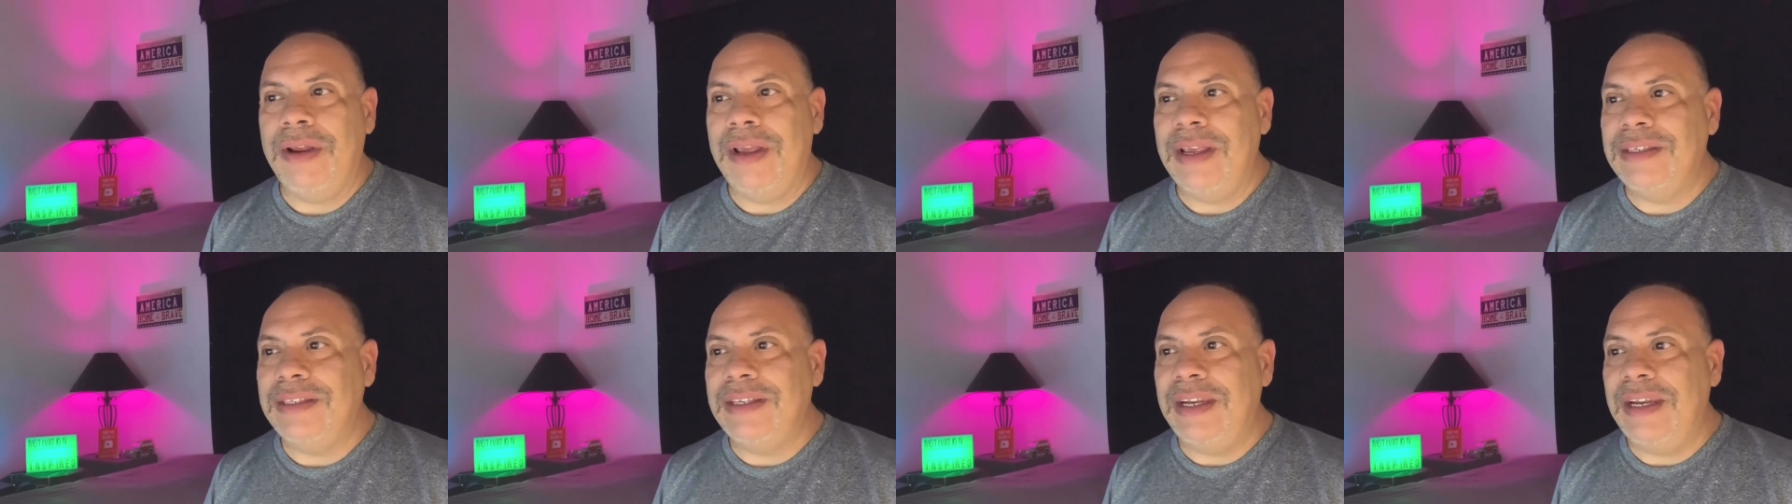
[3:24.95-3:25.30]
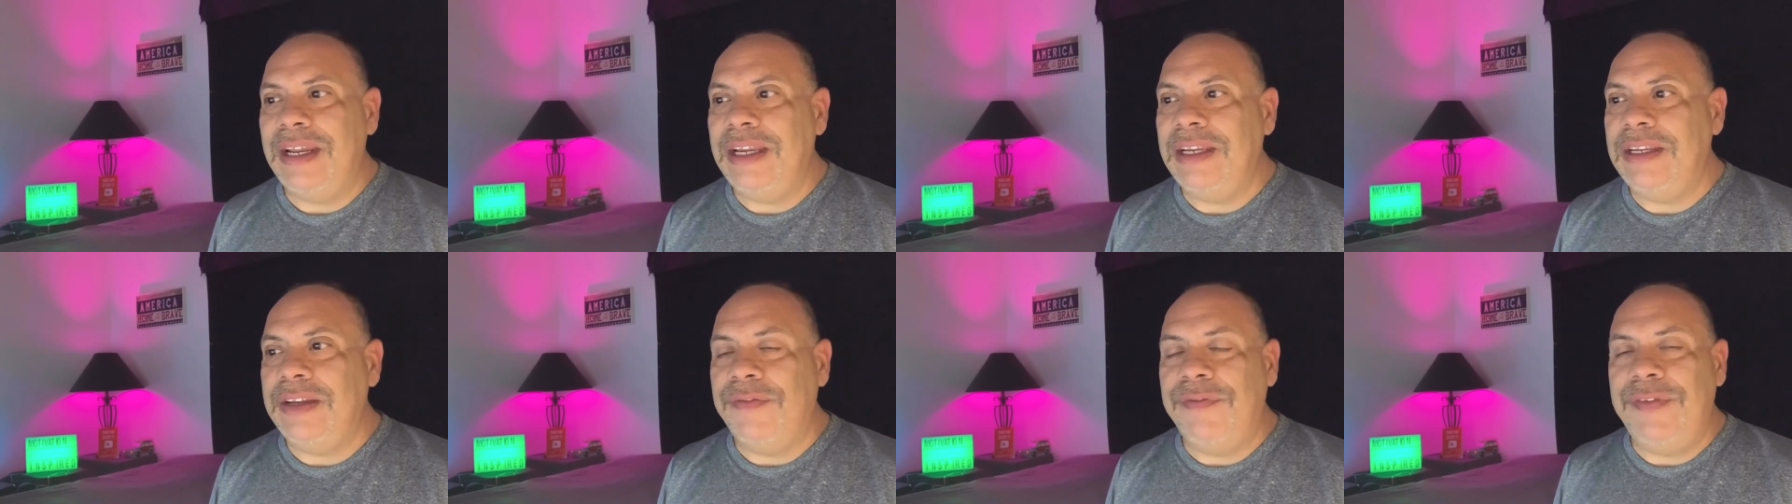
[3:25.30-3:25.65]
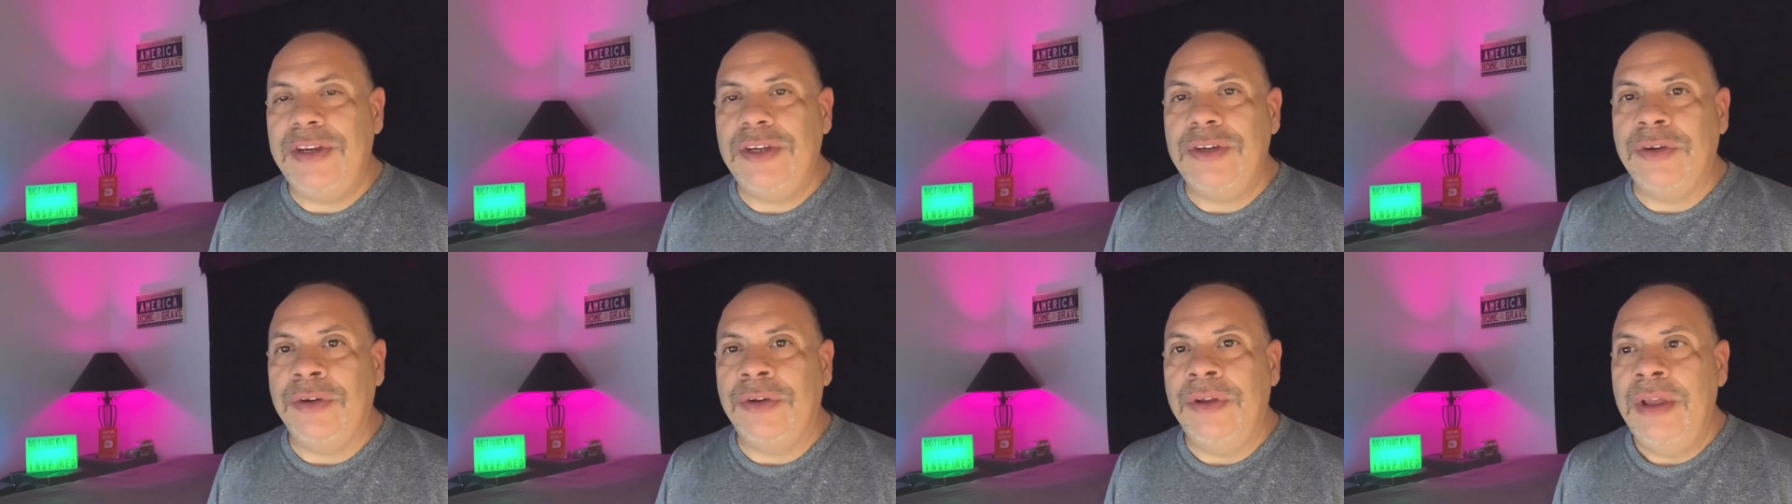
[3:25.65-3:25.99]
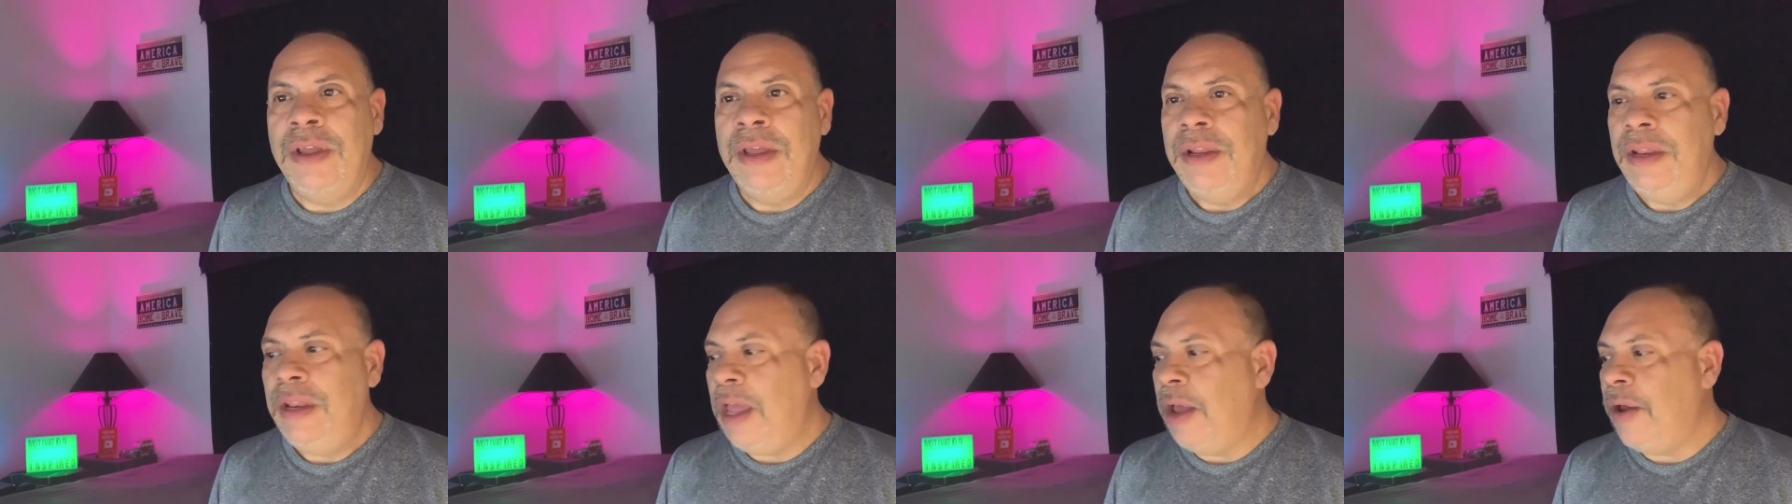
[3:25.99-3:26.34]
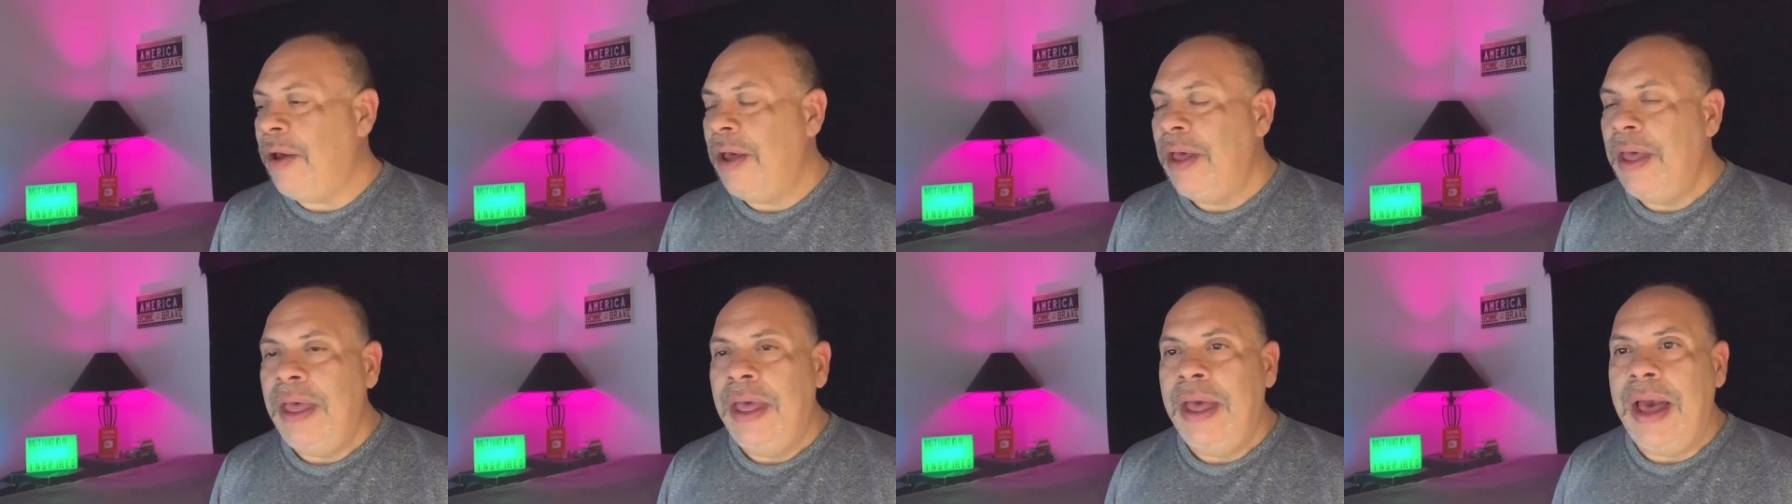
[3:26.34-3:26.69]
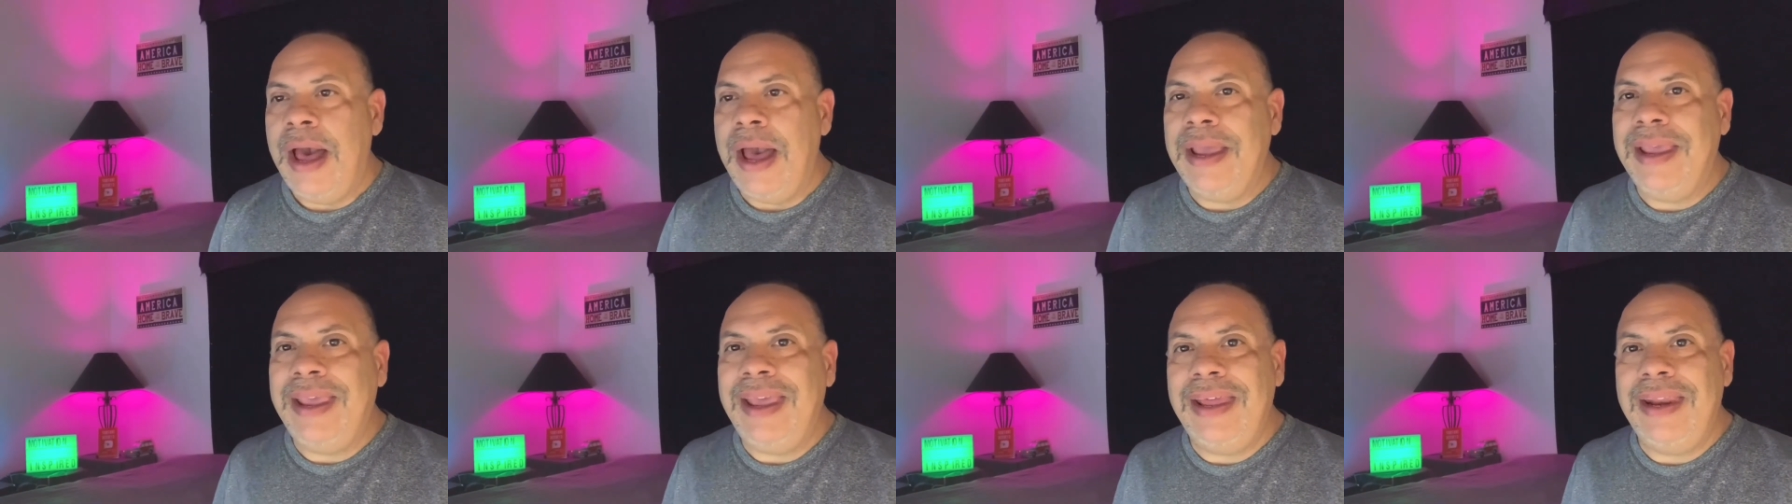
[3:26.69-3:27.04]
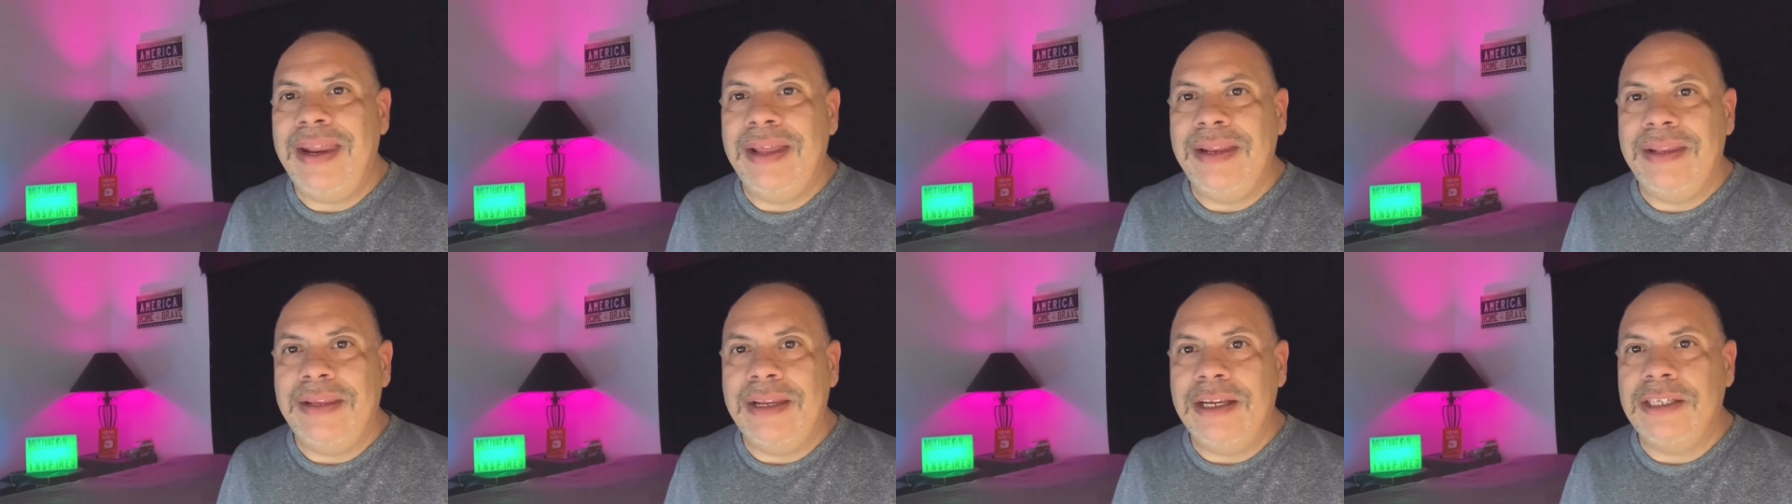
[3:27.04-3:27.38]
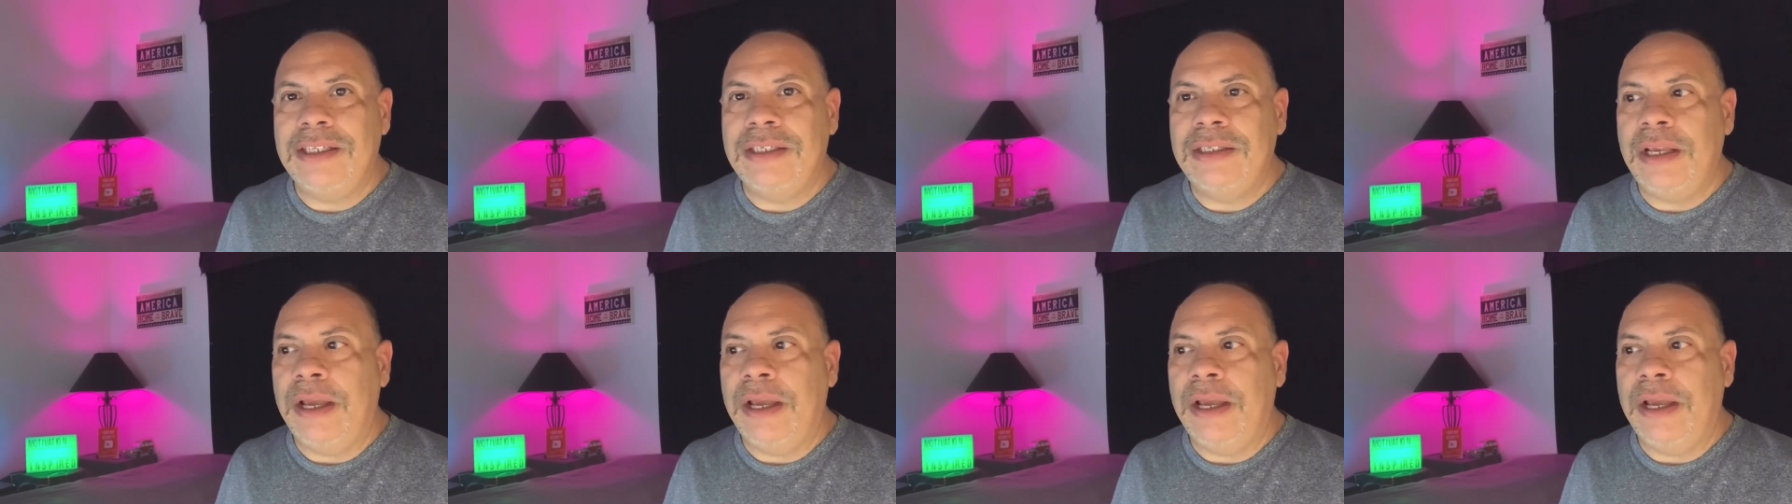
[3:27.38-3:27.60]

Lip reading: as an individual. Now, I get it. There's,